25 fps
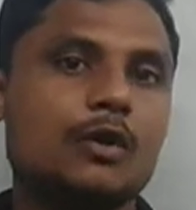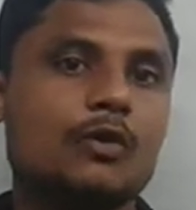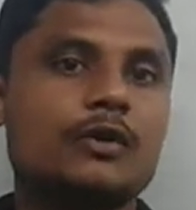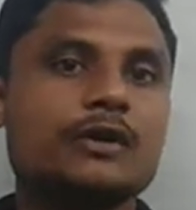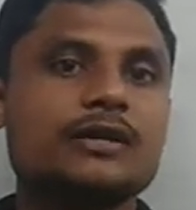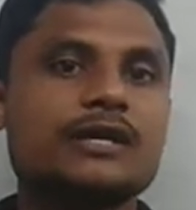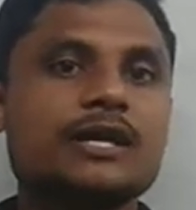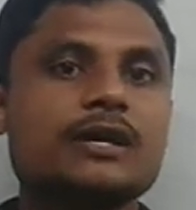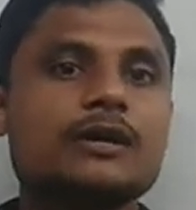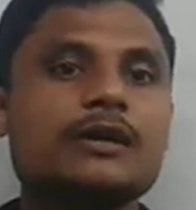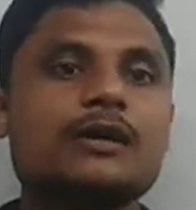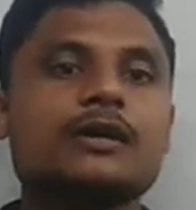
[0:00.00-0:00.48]

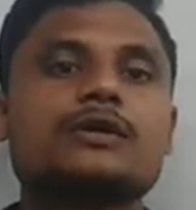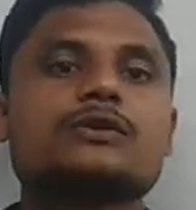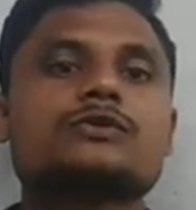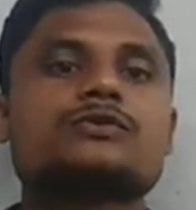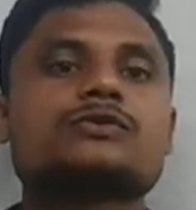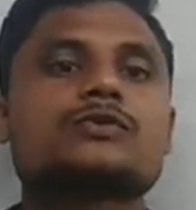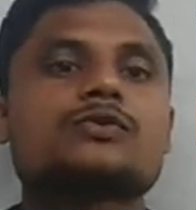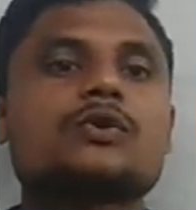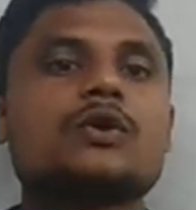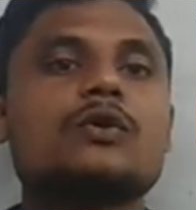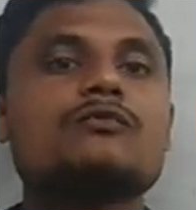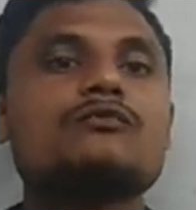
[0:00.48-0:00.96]
Okay,
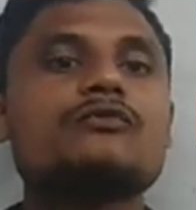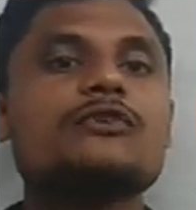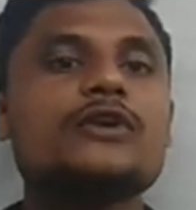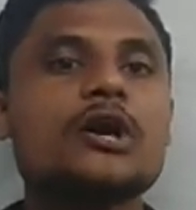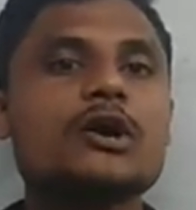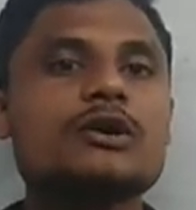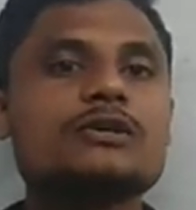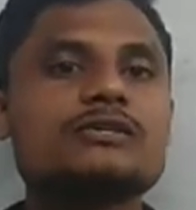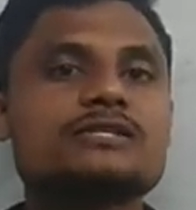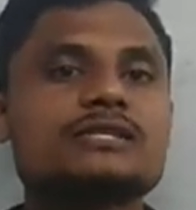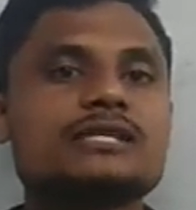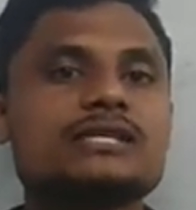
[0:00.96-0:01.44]
so we
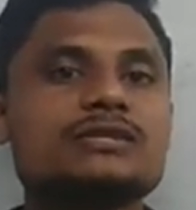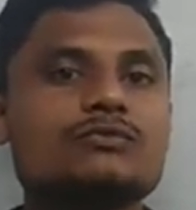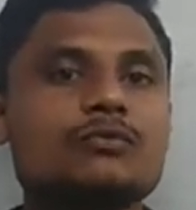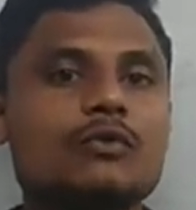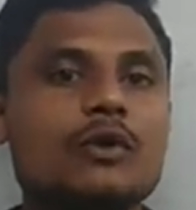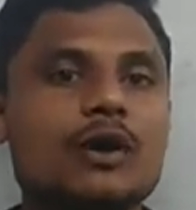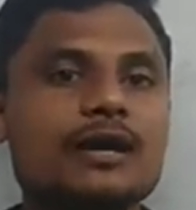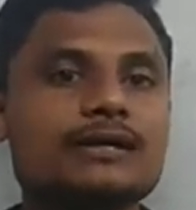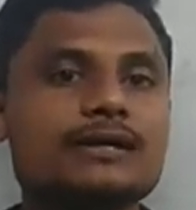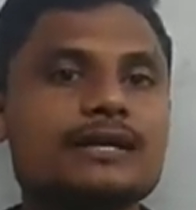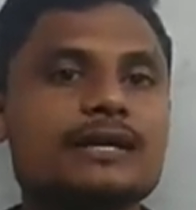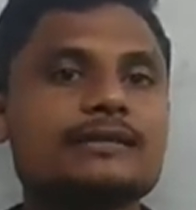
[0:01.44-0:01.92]
have seen
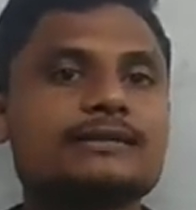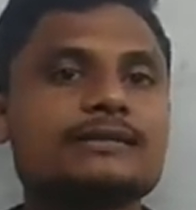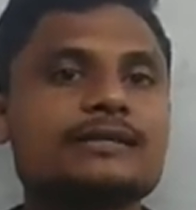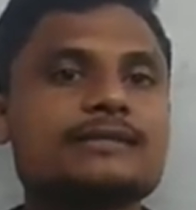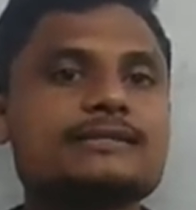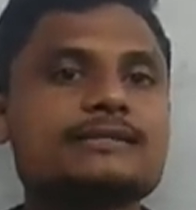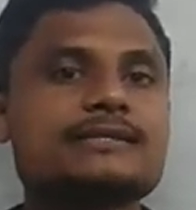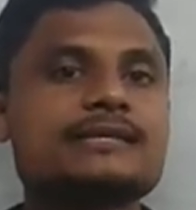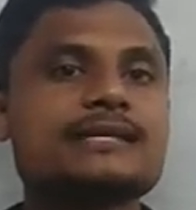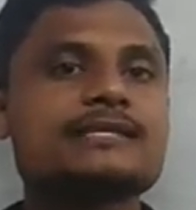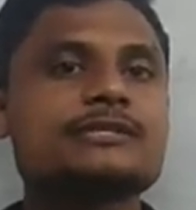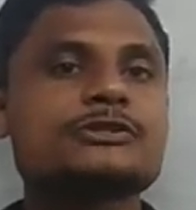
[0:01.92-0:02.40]
what are the
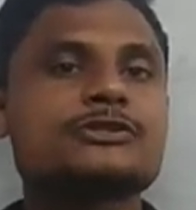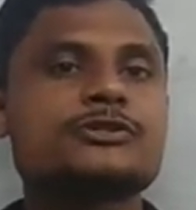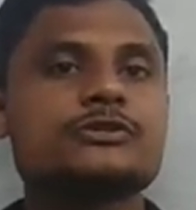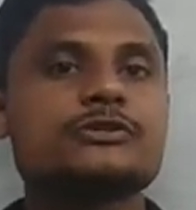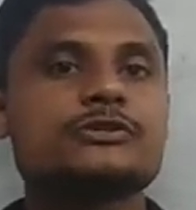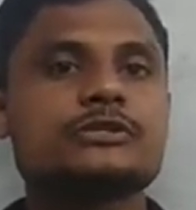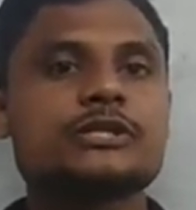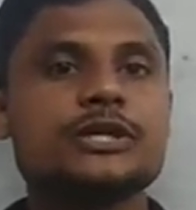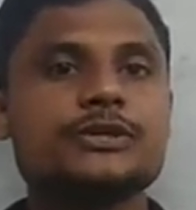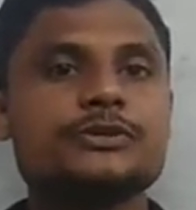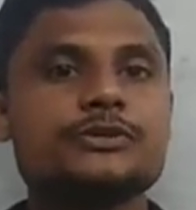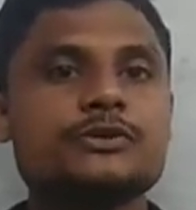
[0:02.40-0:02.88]

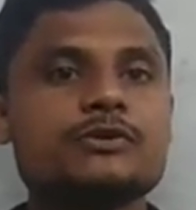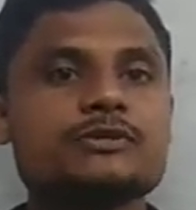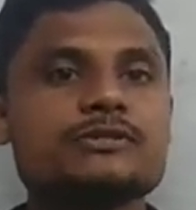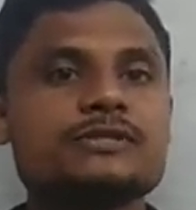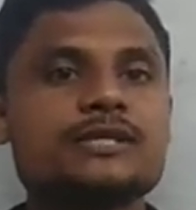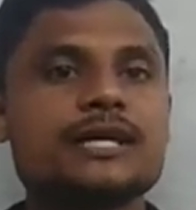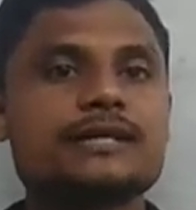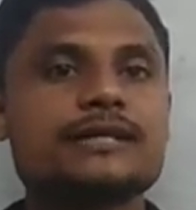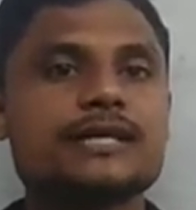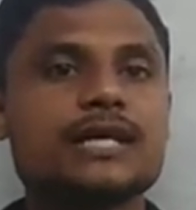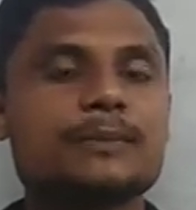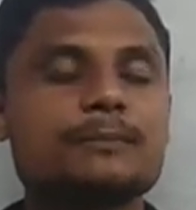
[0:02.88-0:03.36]
6 schedules
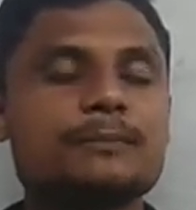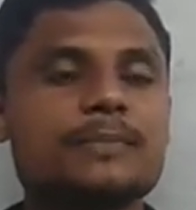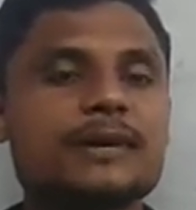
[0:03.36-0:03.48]
that are